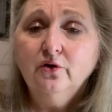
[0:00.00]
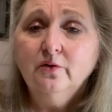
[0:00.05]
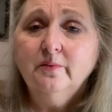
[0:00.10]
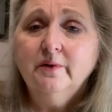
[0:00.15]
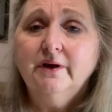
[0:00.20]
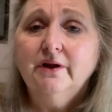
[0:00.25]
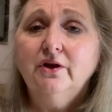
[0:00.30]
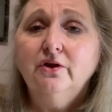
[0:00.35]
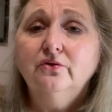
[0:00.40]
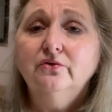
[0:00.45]

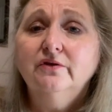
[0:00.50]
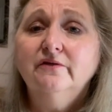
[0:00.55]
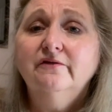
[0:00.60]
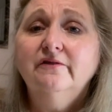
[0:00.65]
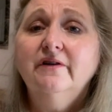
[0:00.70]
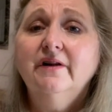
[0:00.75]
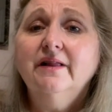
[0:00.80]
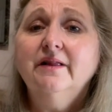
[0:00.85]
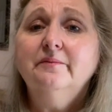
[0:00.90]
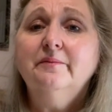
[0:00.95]
but you
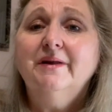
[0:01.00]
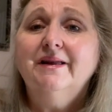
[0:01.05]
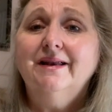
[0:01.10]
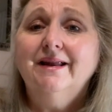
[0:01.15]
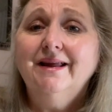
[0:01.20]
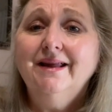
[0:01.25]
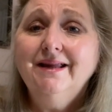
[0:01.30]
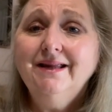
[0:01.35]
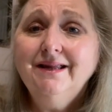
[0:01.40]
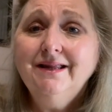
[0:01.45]
develop it
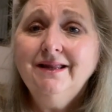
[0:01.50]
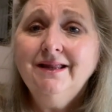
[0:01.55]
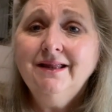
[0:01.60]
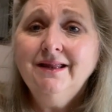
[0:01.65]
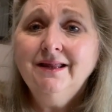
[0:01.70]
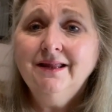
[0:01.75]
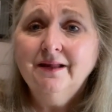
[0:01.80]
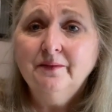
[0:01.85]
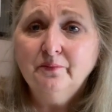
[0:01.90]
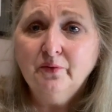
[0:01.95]

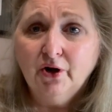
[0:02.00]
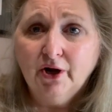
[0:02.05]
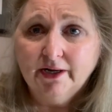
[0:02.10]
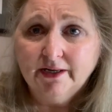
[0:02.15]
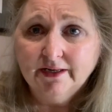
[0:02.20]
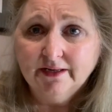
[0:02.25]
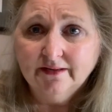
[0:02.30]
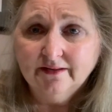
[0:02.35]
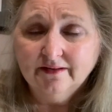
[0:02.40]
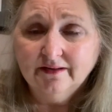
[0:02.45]
in the
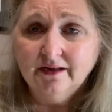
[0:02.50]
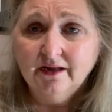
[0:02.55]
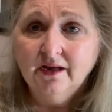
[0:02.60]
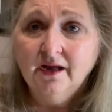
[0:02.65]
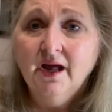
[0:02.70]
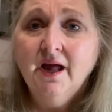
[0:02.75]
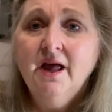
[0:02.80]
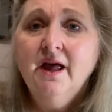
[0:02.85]
pregnancy.